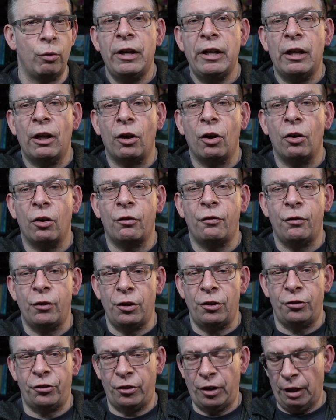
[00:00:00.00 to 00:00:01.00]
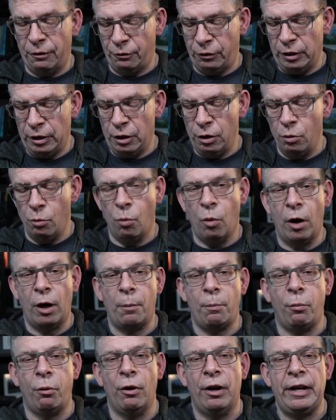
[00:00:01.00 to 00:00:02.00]
Where do you look for the stuff that you
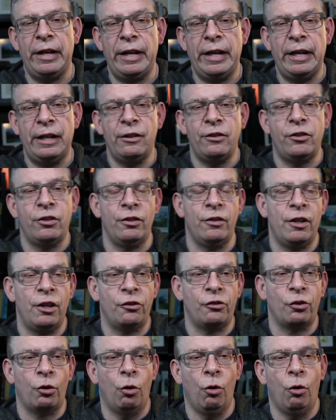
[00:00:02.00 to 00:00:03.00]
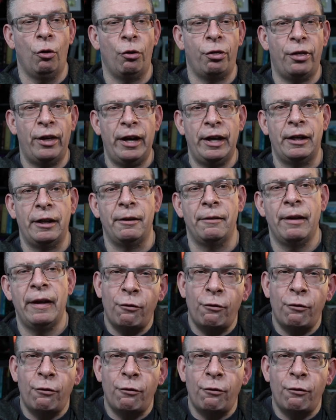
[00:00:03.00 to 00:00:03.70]
want to put into this whole thing?